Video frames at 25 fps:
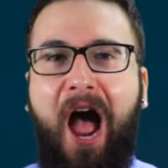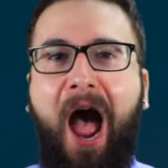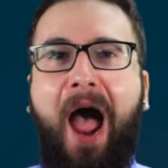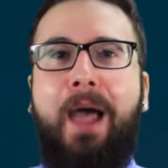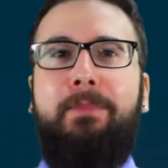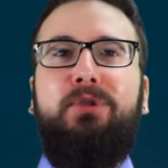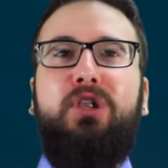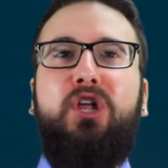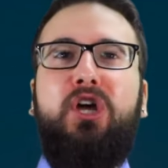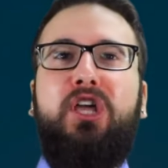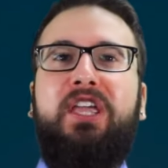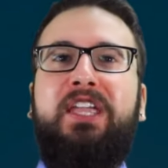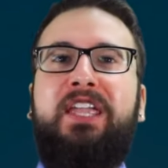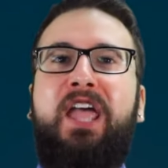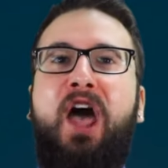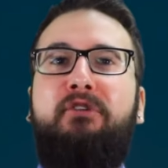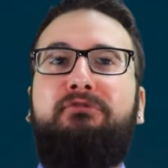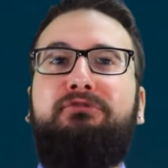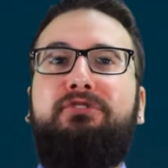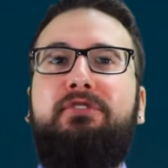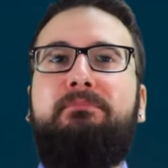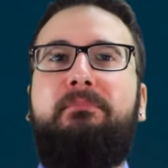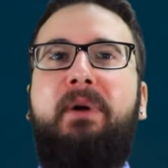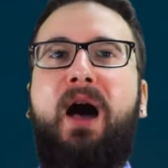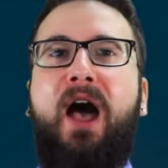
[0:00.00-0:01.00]
I'm looking
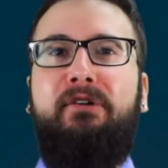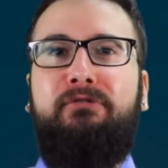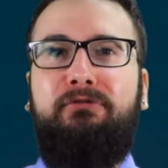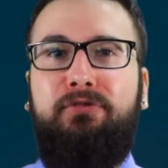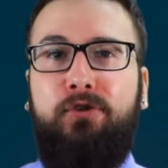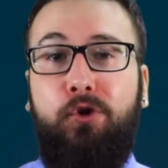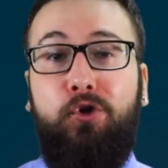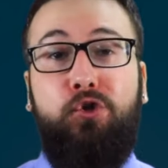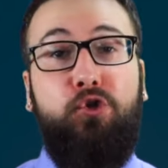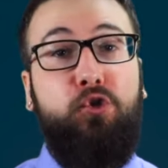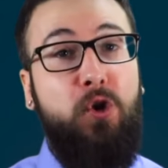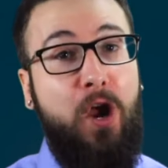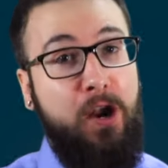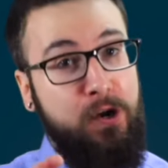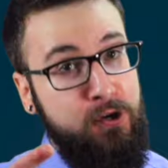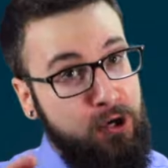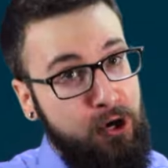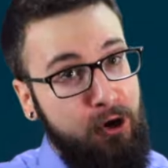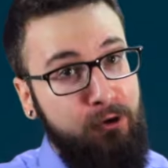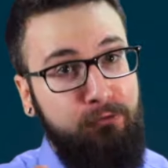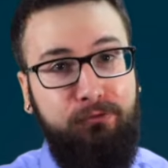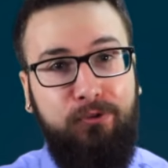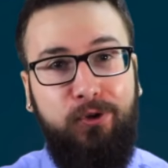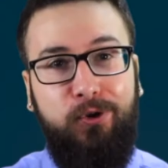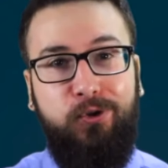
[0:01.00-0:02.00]
out for my future and
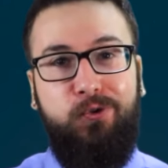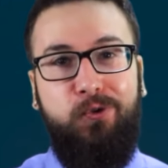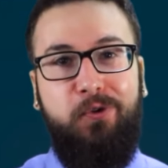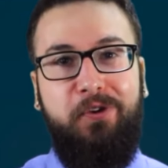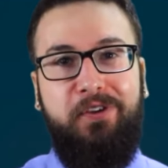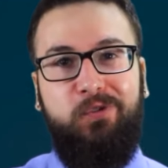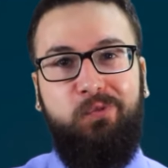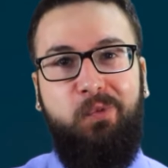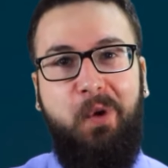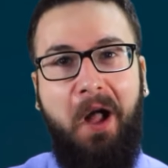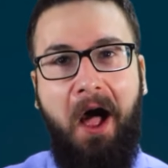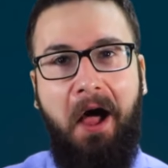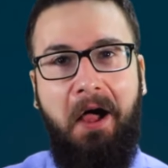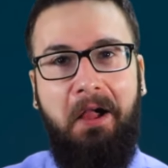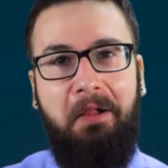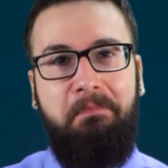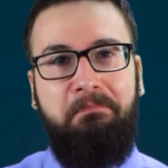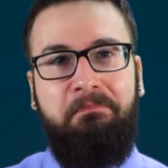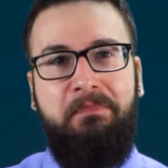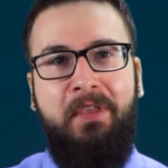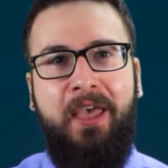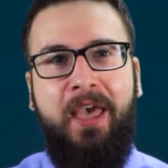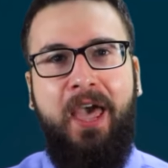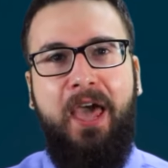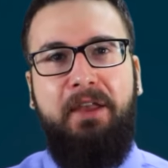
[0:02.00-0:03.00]
your future as
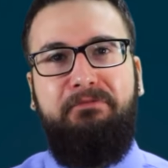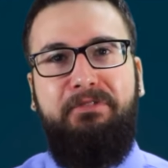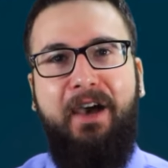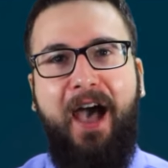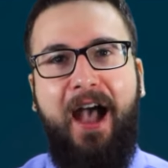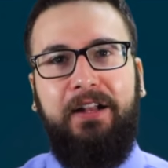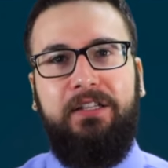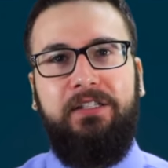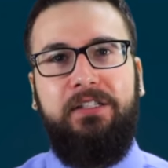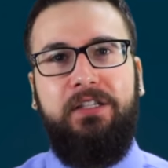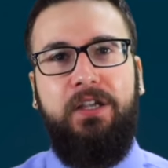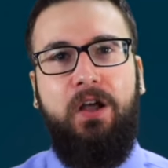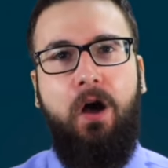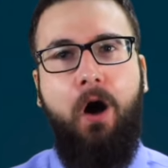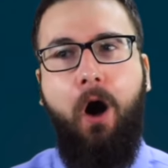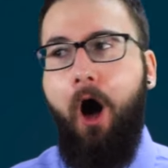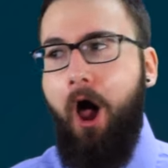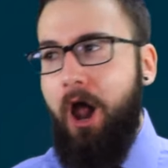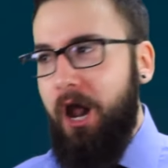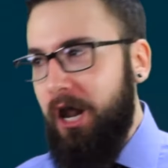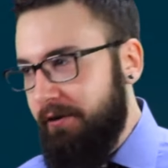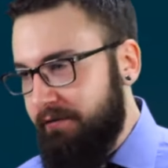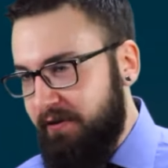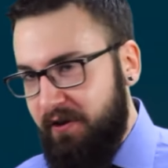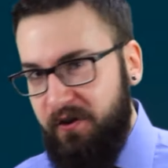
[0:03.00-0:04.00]
well. In fact,
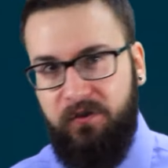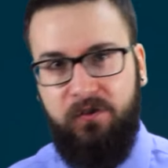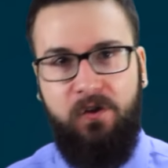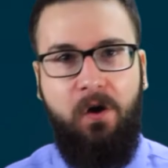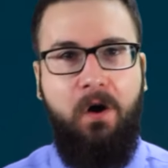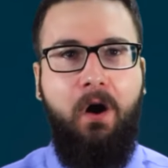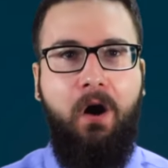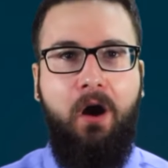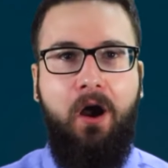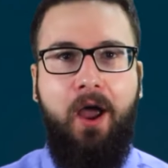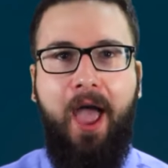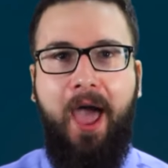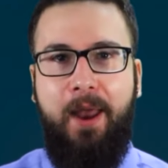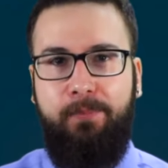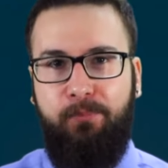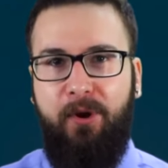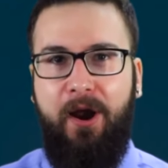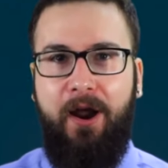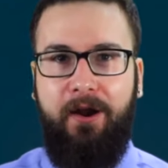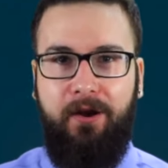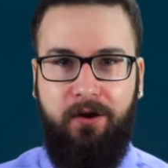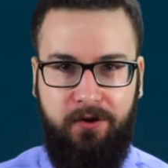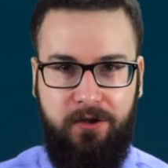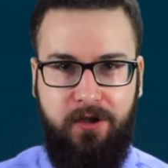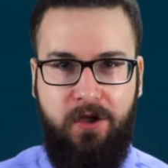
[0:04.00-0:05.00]
all of us are at
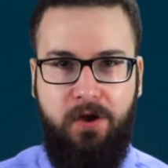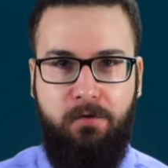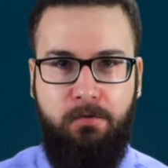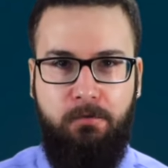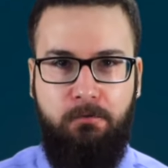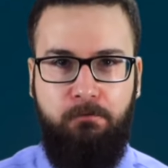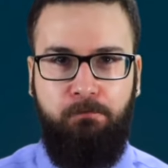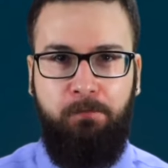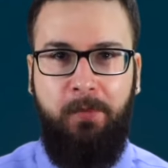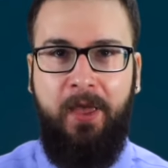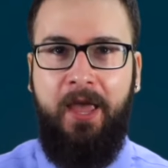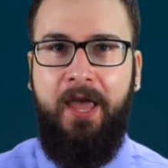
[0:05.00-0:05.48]
PragerU.